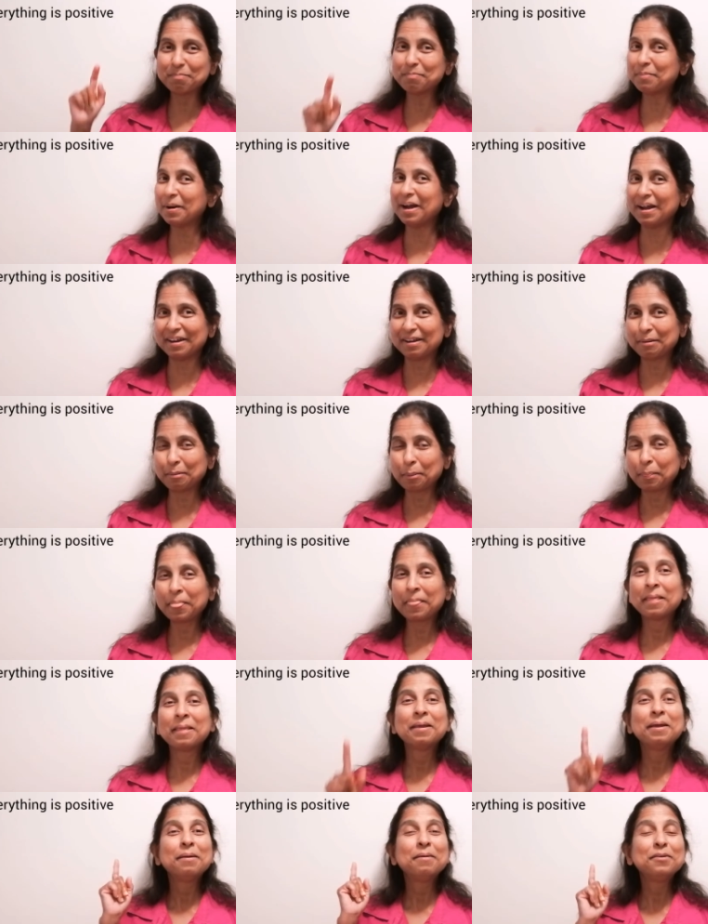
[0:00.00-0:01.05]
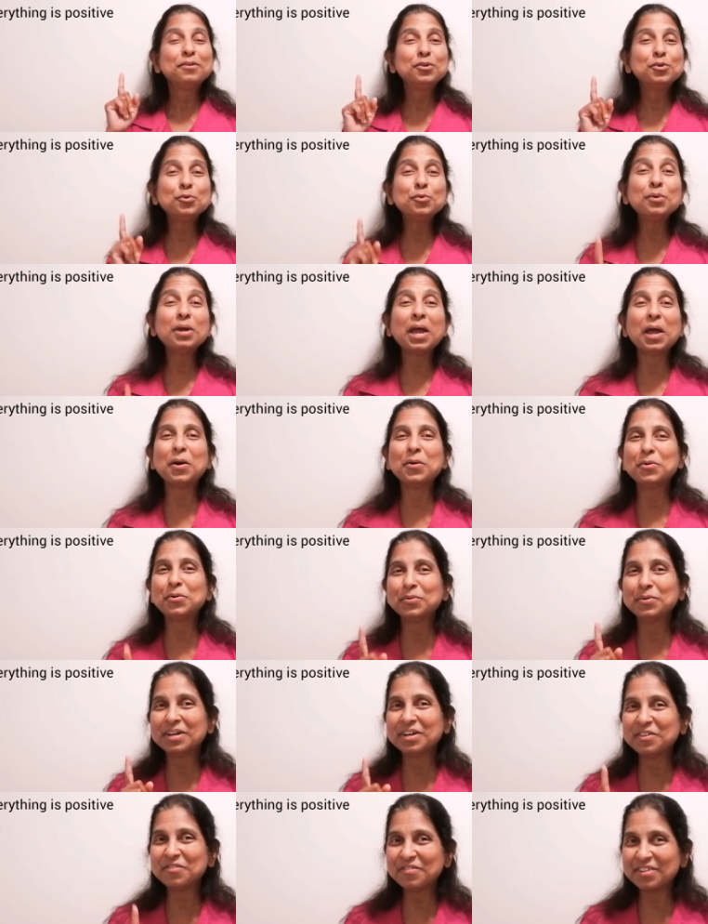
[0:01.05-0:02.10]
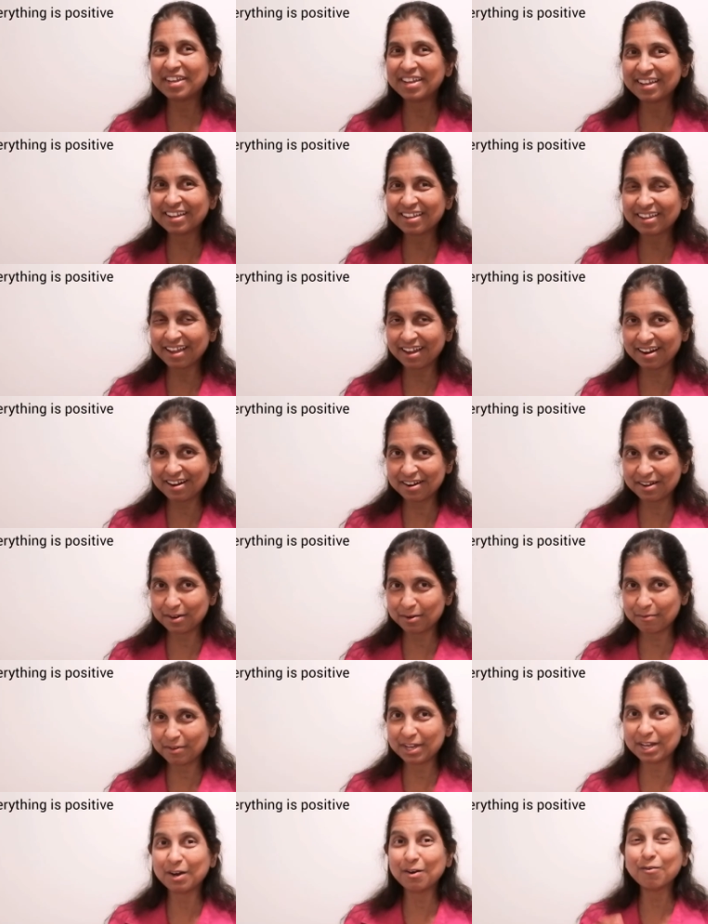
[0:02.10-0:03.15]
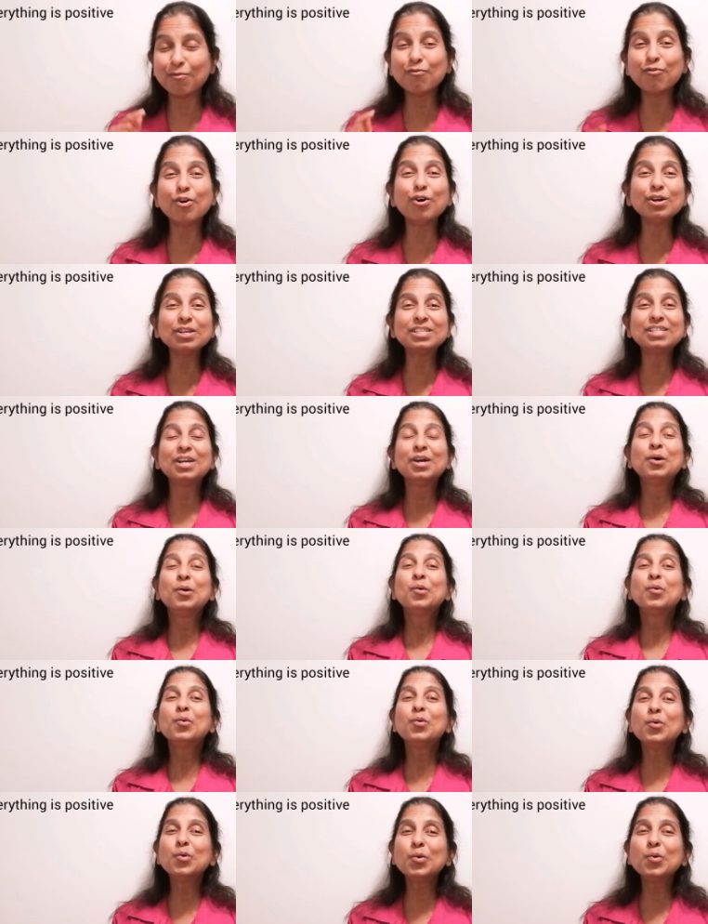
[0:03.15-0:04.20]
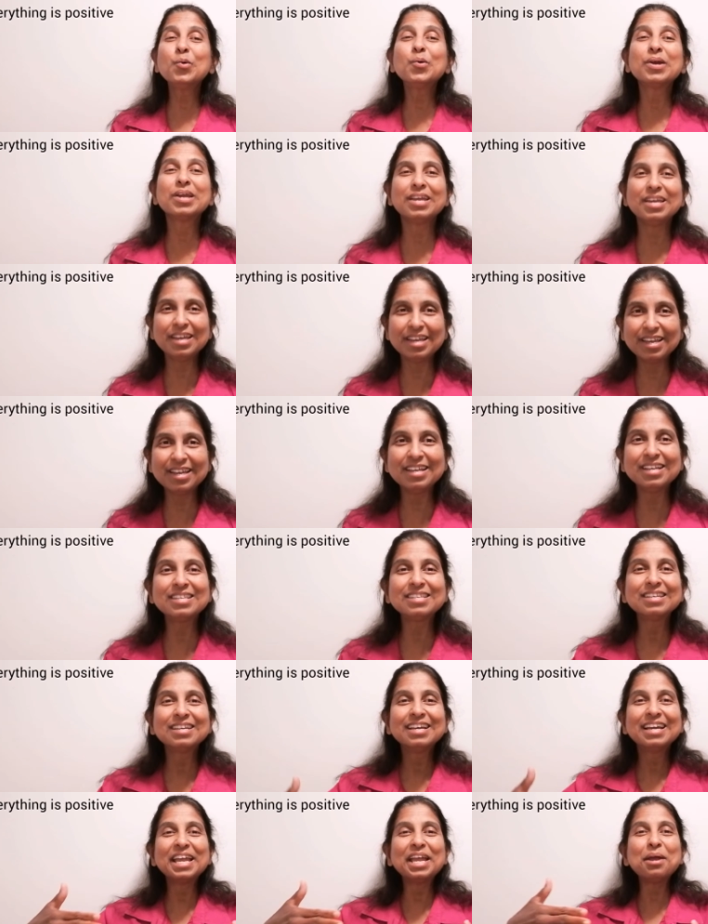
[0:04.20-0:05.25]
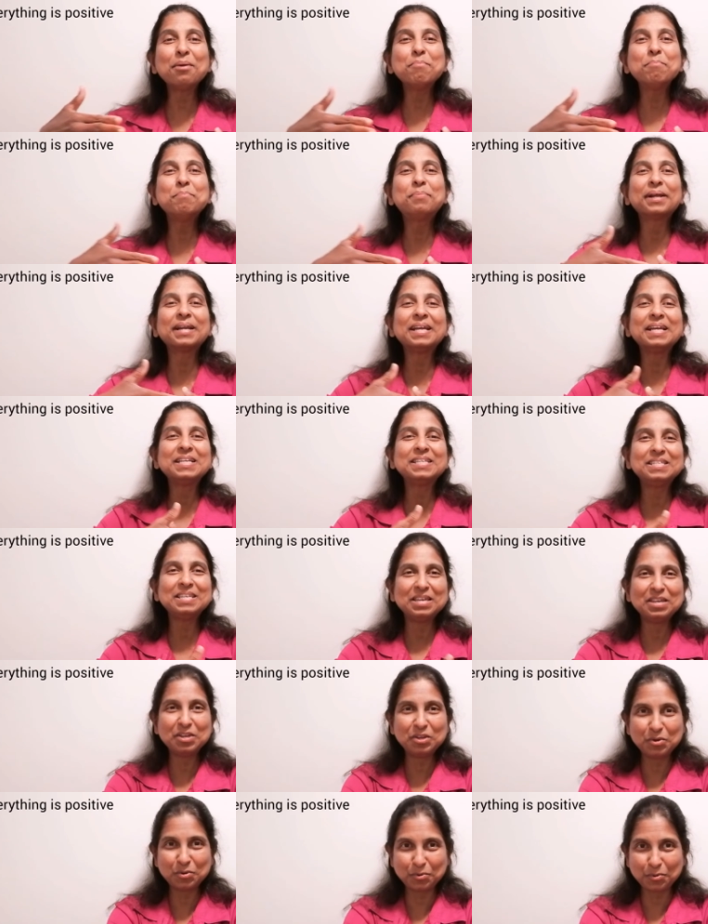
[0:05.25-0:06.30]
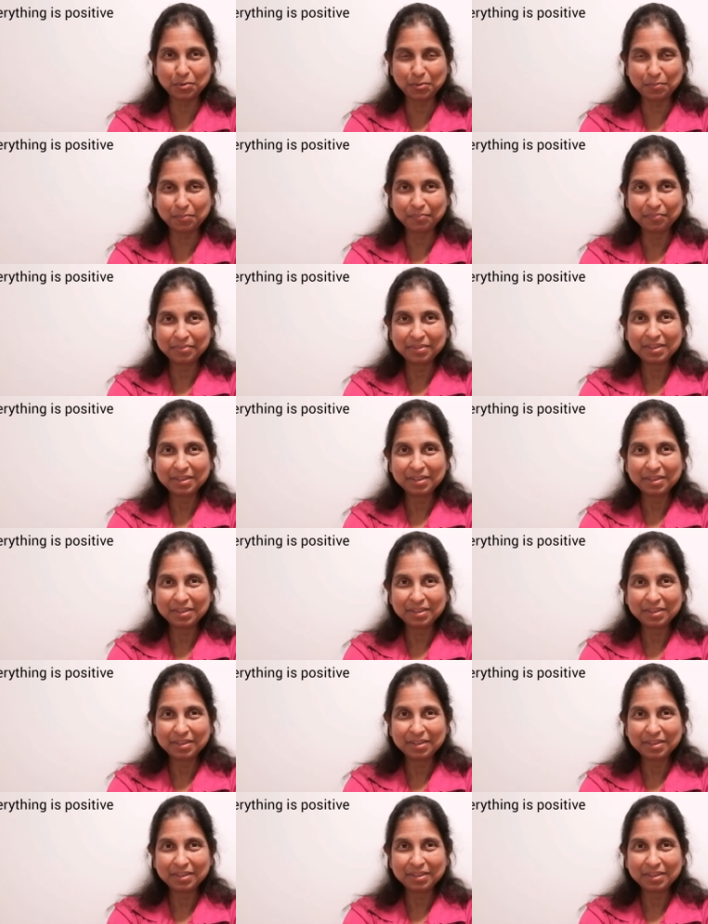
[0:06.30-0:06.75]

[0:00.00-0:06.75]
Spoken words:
But you have to awake and aware. Watch who is embracing you.